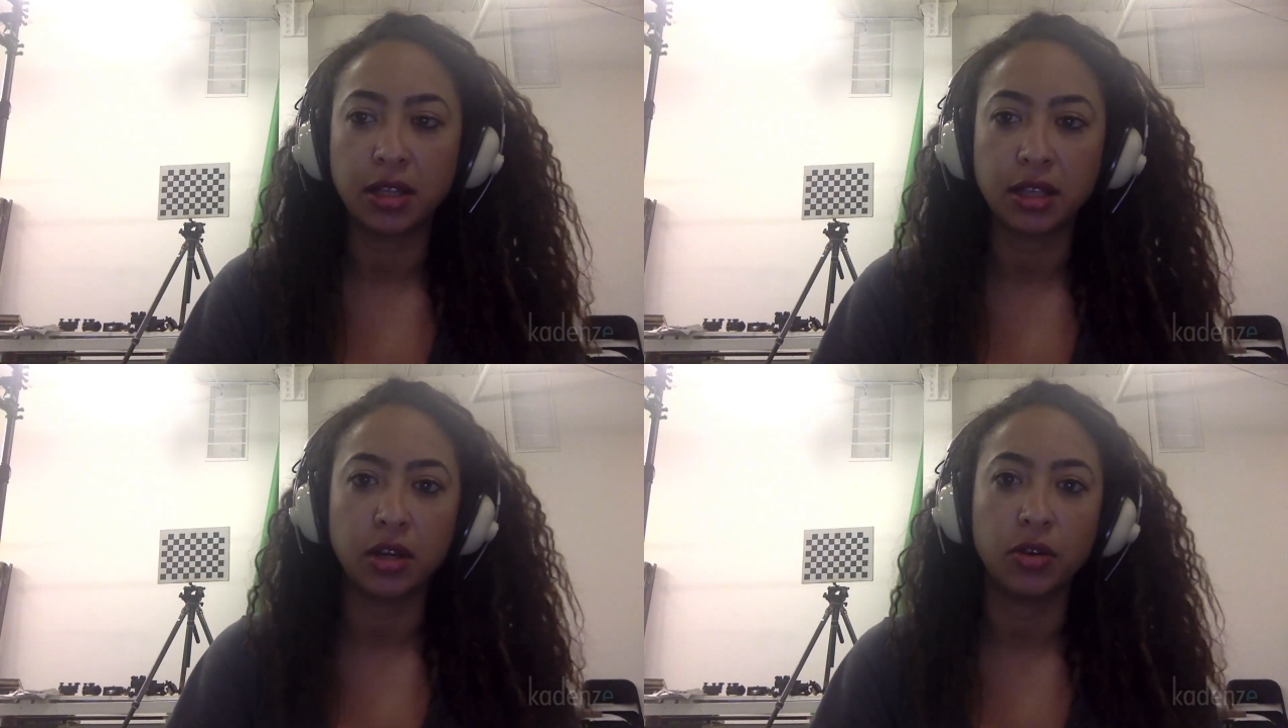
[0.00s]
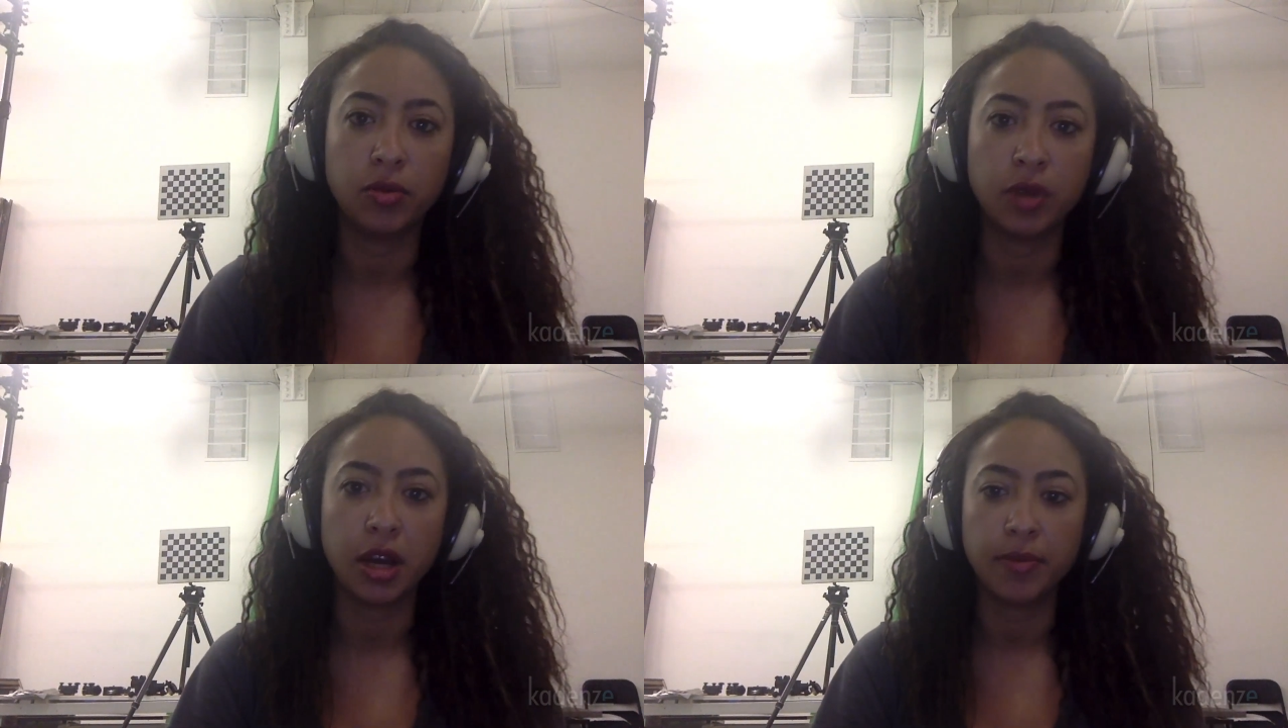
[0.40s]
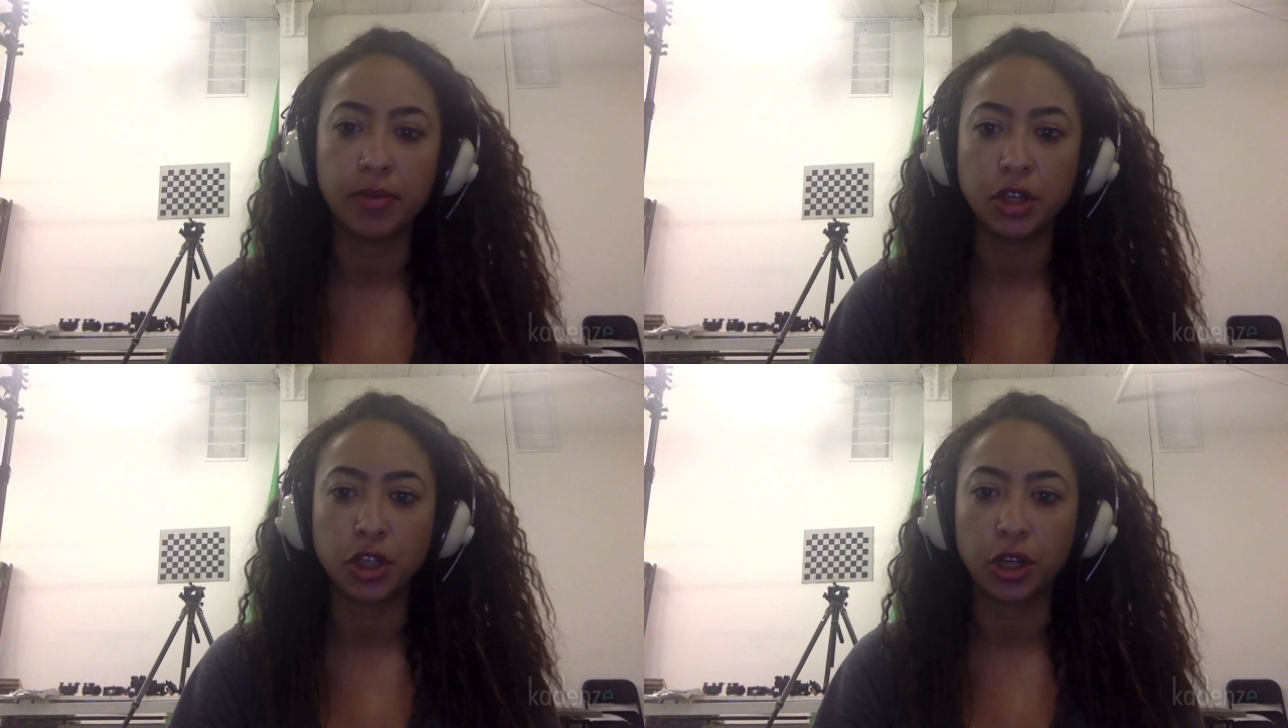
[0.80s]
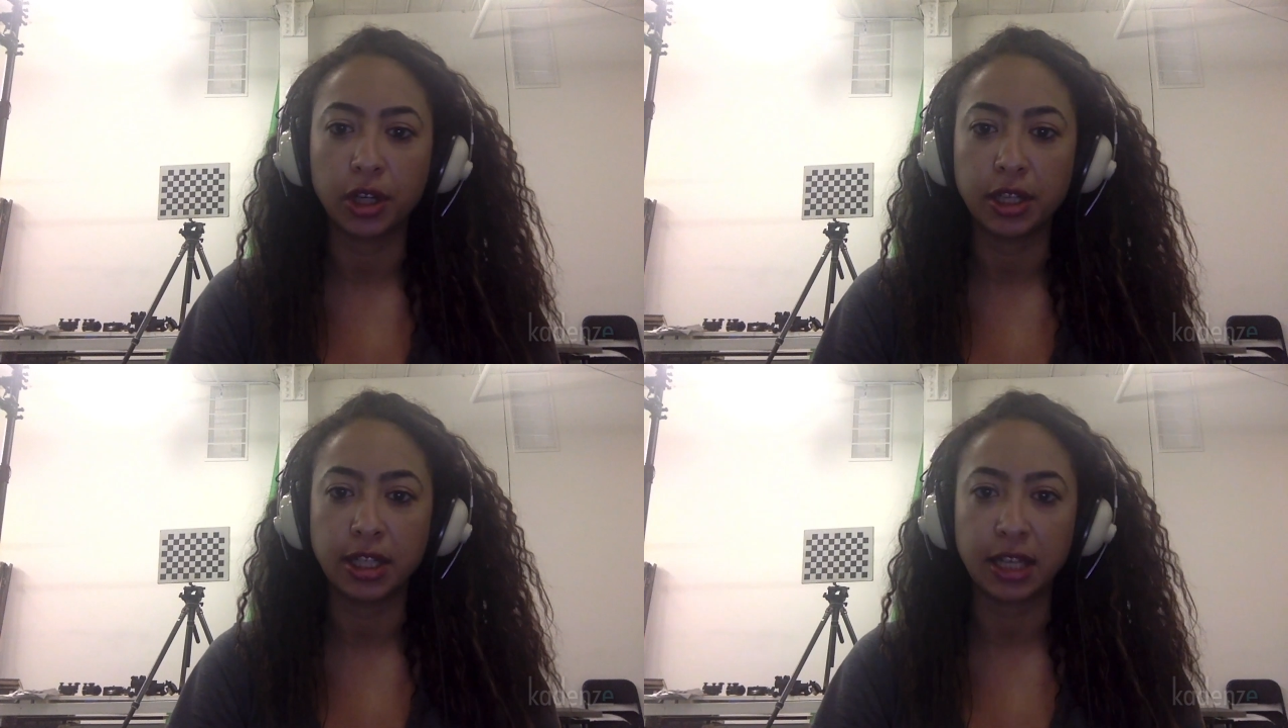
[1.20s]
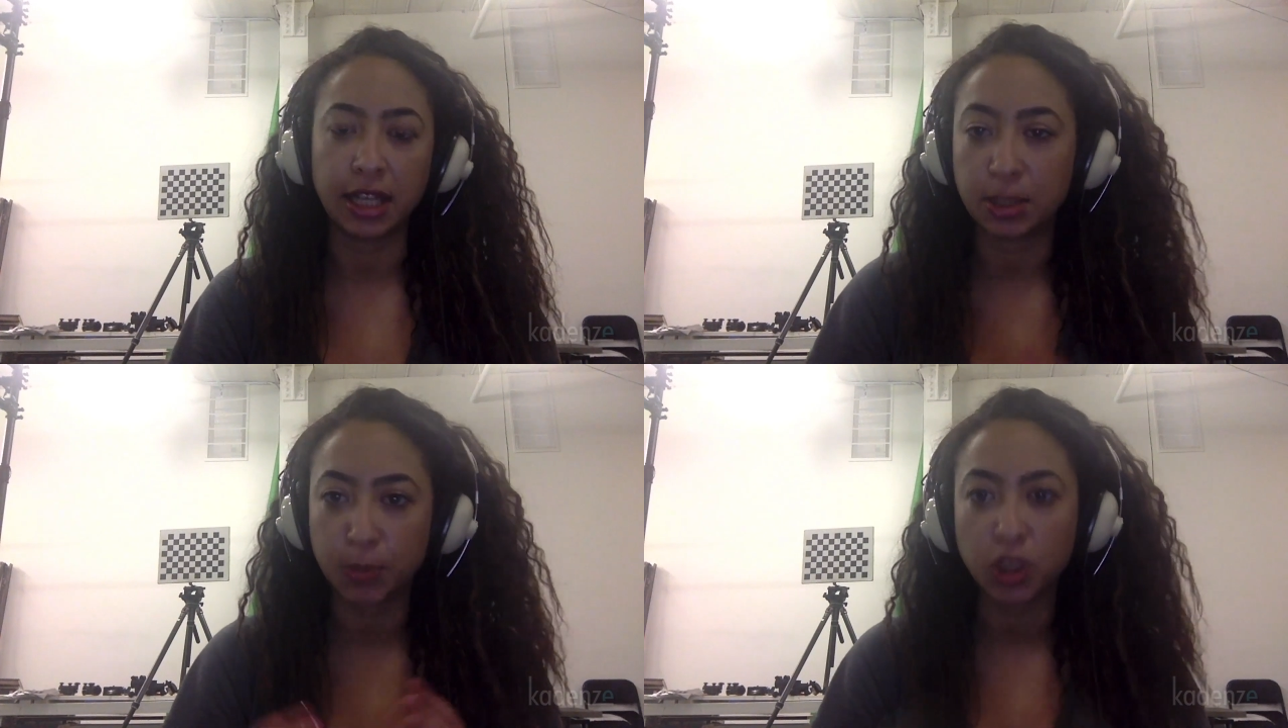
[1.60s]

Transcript: It's, the journalistic,